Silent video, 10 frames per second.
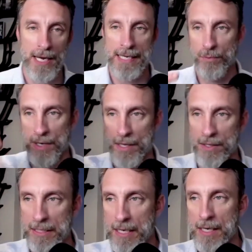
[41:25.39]
He's one of
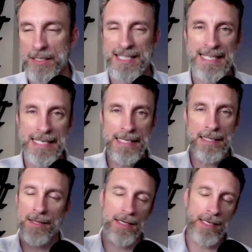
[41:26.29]
the C
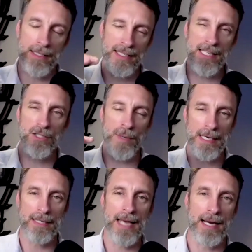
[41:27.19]
uh, the C-suite
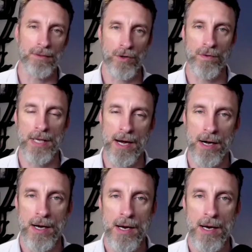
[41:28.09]
executives over there,